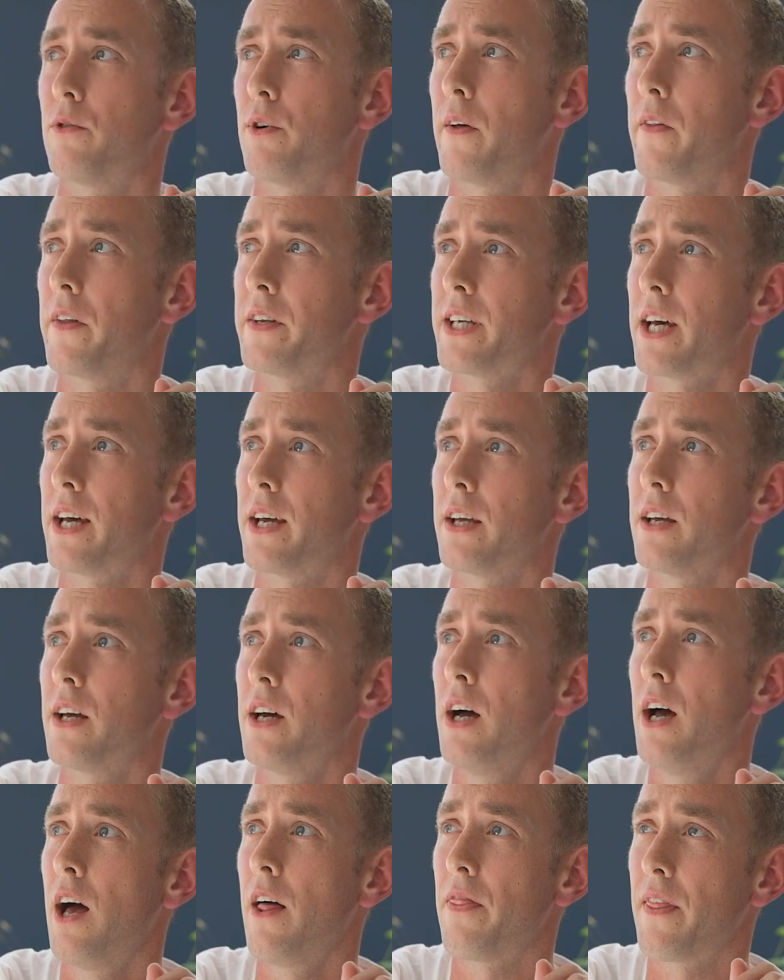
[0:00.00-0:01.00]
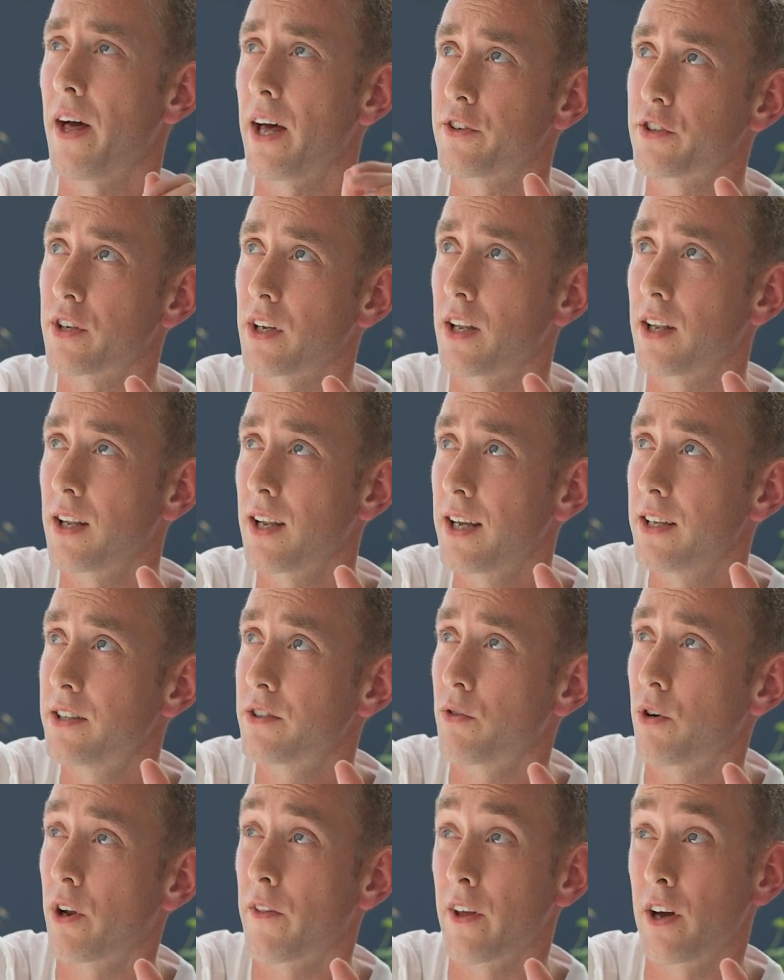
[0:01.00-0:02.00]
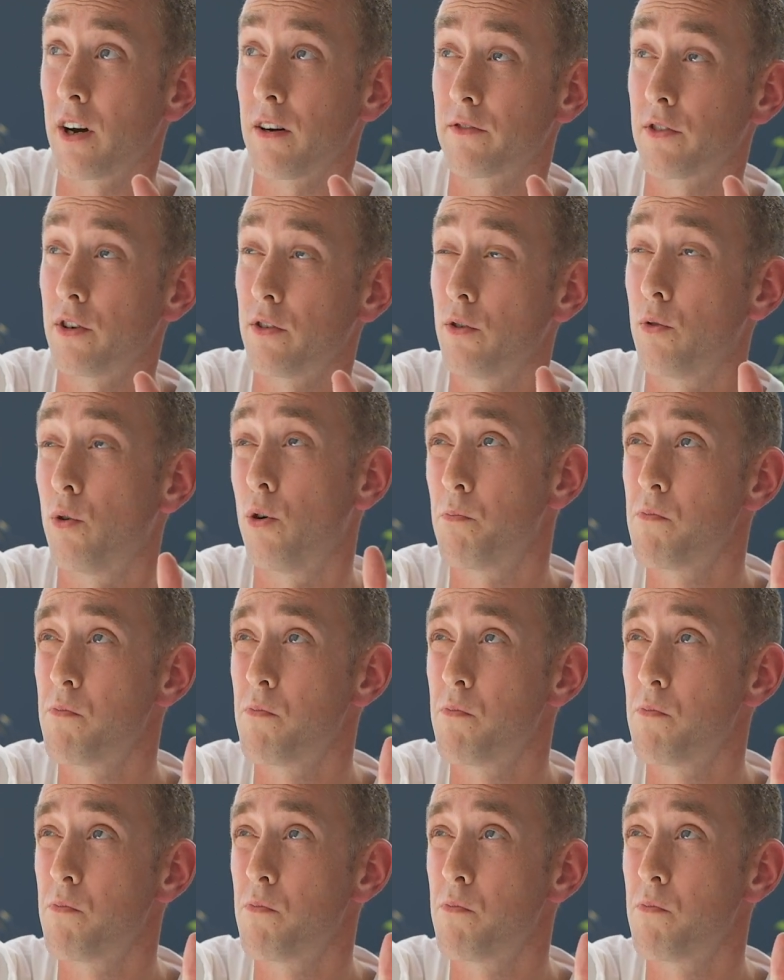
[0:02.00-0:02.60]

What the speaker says: throughout the day, that's later on in the afternoon,